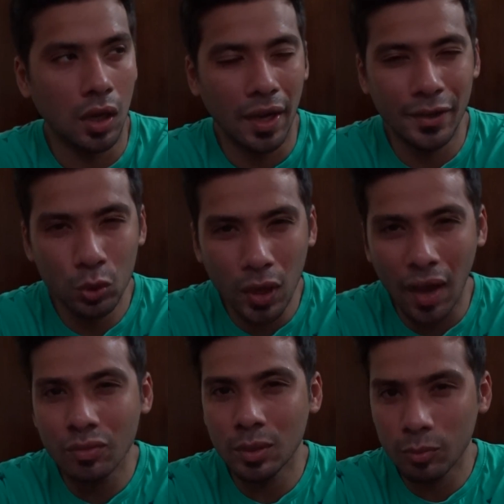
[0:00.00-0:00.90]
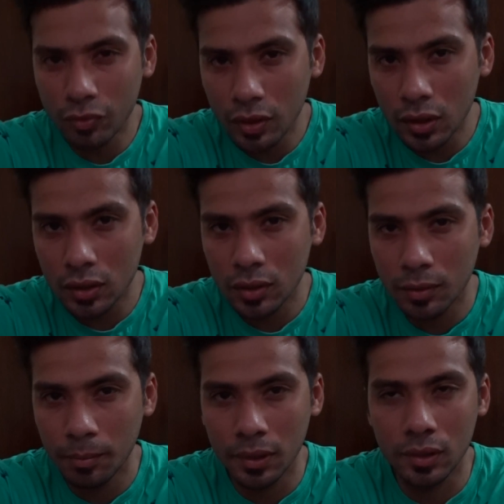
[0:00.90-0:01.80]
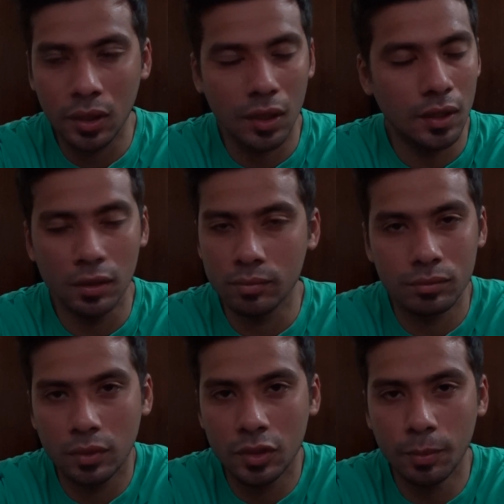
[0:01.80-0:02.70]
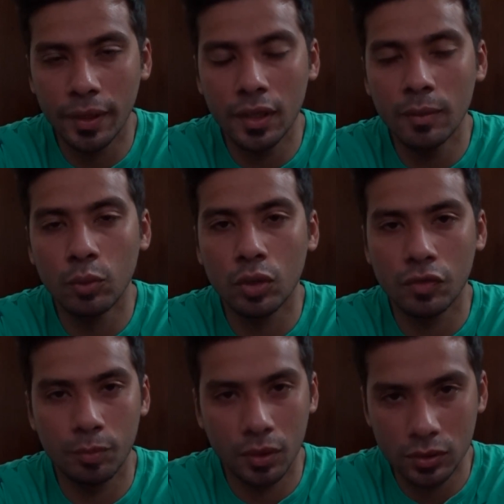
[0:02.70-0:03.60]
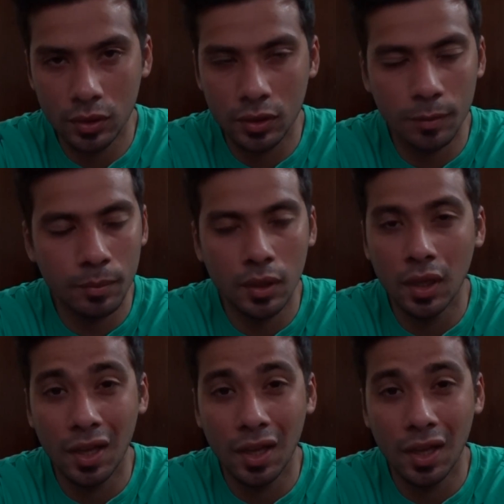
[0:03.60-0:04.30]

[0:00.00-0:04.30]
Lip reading: I do have some work, but it's mainly more of a personal trip.